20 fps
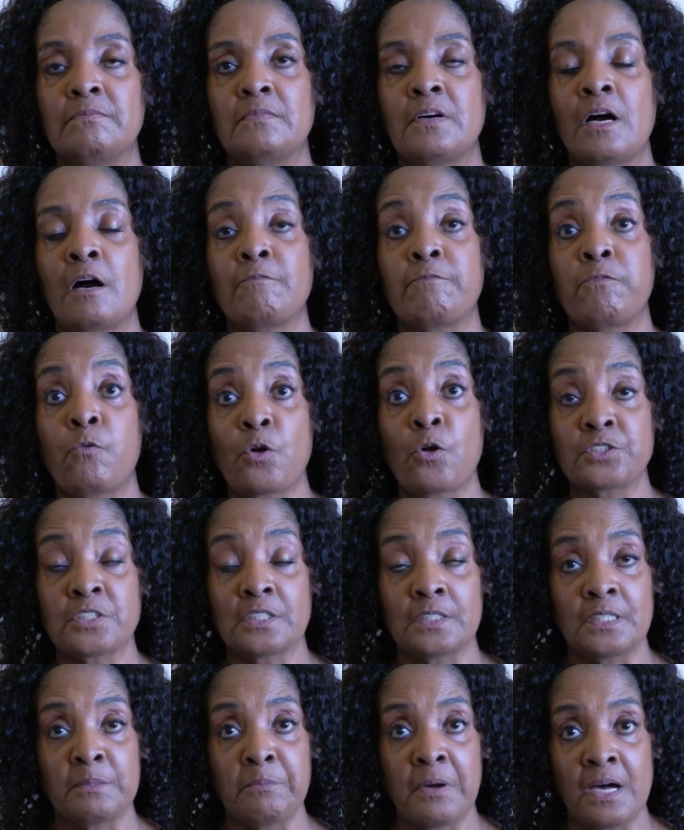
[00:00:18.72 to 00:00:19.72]

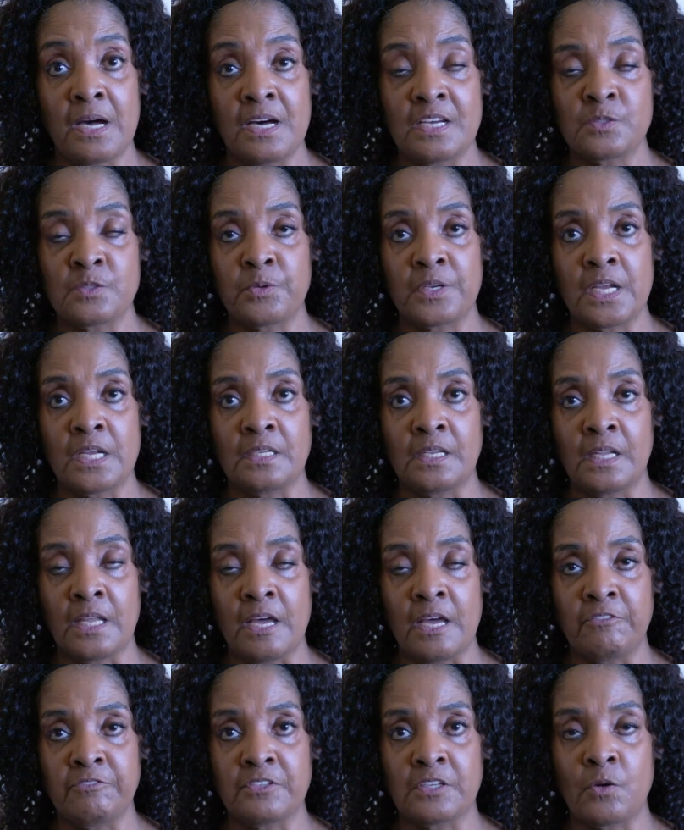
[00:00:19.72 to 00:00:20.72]
unfortunately, my husband had
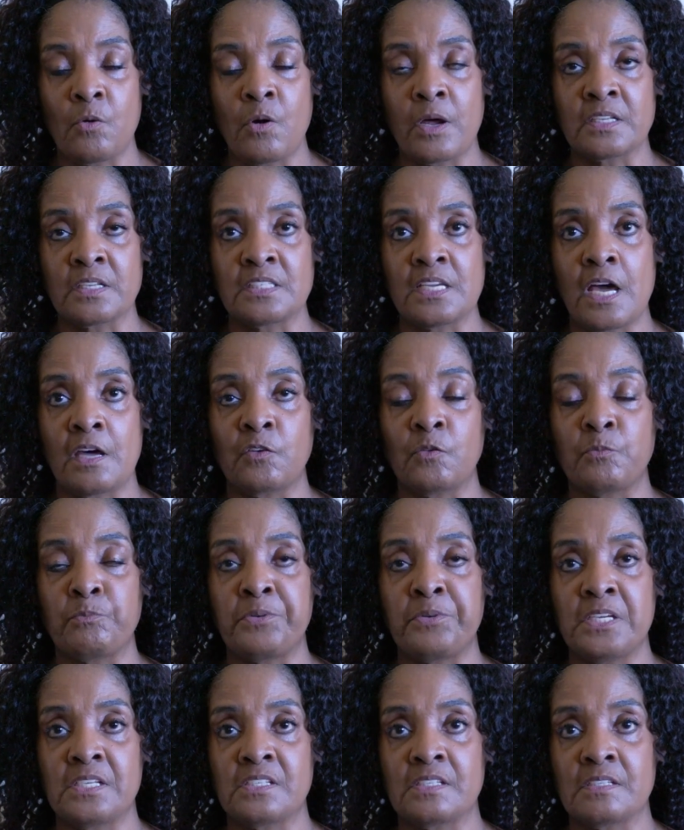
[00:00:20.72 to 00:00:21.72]
left to go out of town on
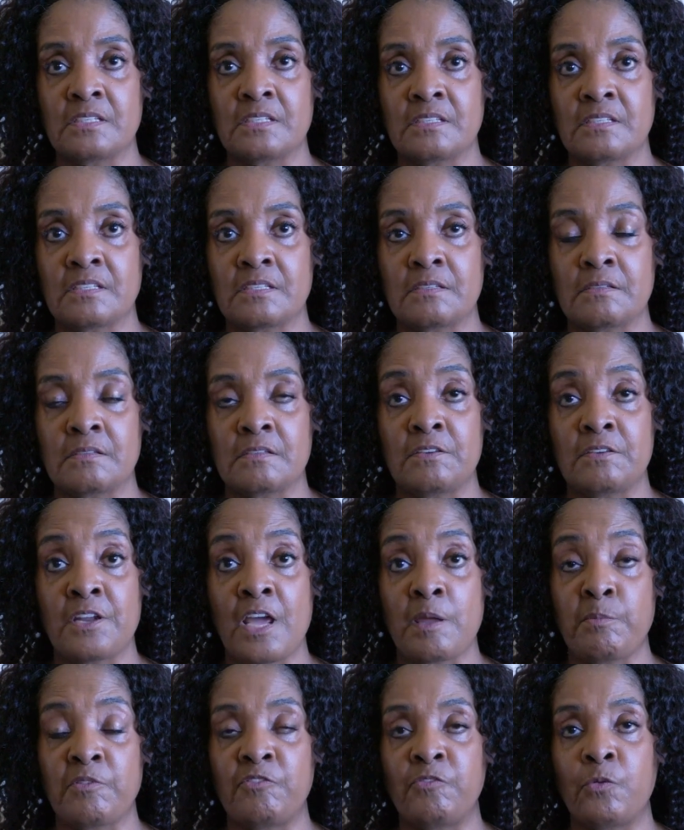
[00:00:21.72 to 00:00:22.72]
business the day
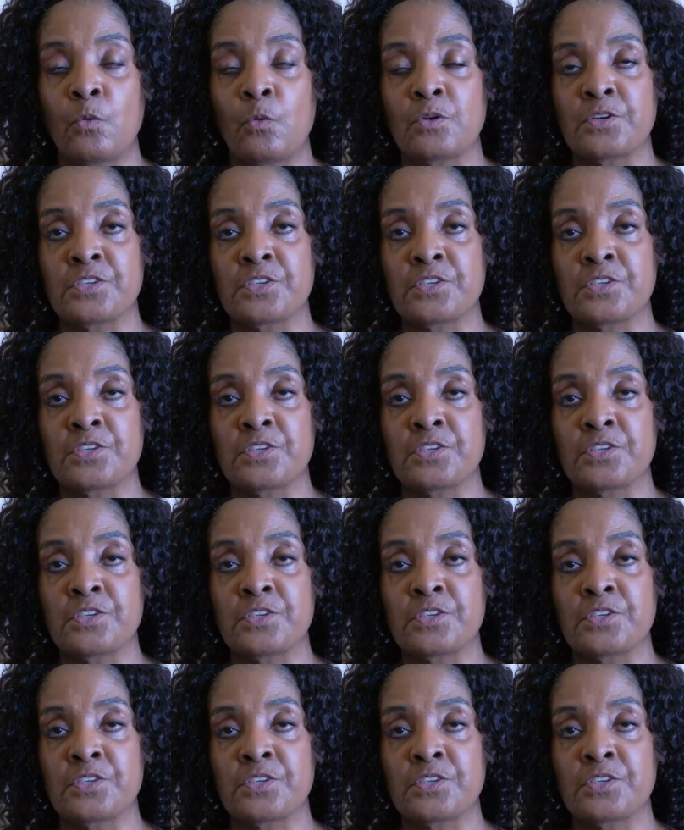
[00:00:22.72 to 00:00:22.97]
before,